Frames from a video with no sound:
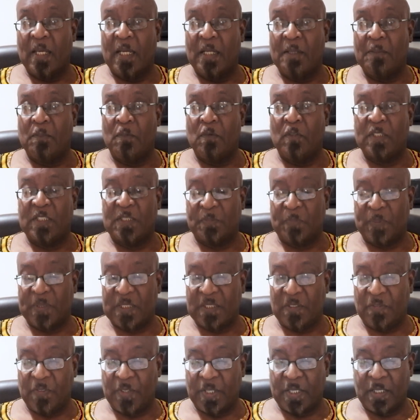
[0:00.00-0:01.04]
And more
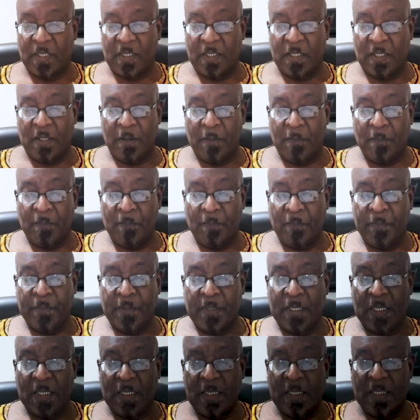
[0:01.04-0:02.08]
specifically,
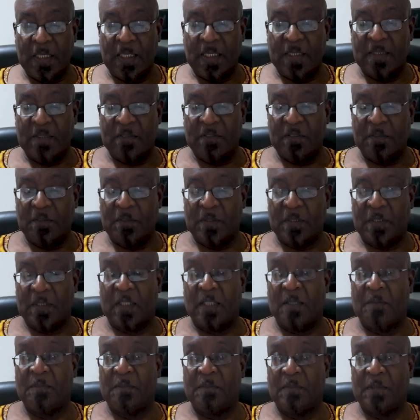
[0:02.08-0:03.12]
the leaders of the
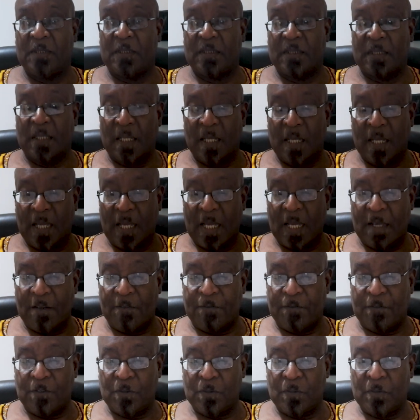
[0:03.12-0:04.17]
Muslims
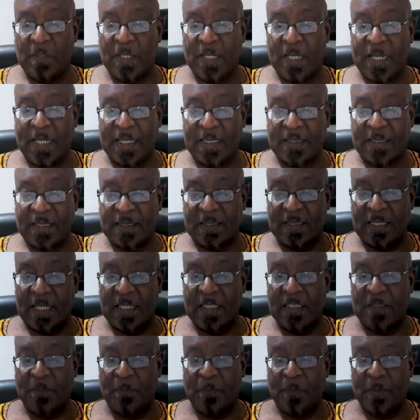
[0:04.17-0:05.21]
have to
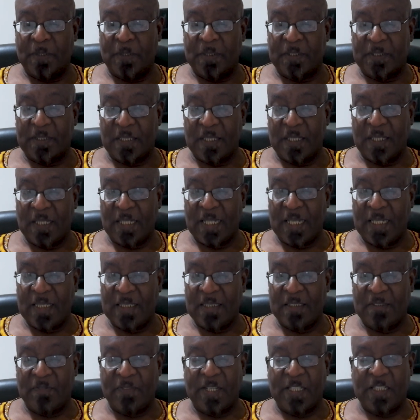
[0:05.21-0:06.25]
exercise
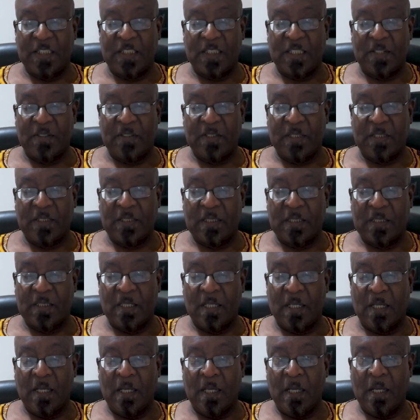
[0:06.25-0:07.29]
personalized vicegerency
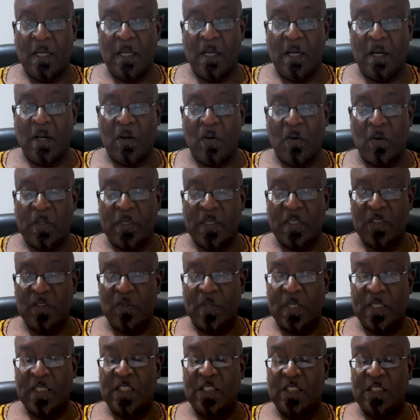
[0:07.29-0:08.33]
according
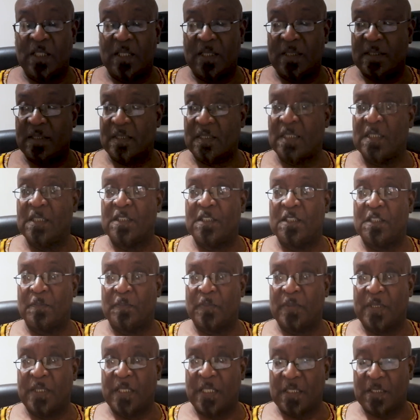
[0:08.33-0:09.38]
to a just
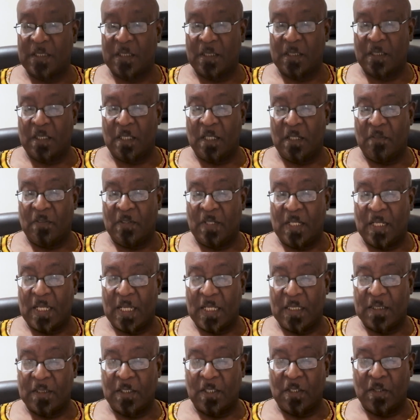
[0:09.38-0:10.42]
interpretation of
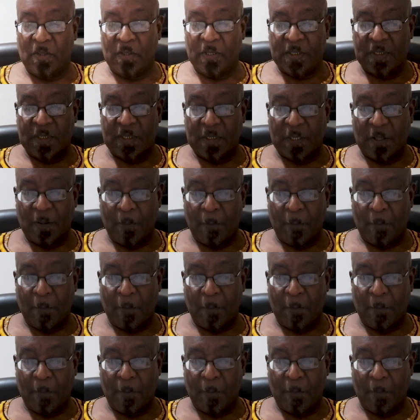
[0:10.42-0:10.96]
Allah's laws.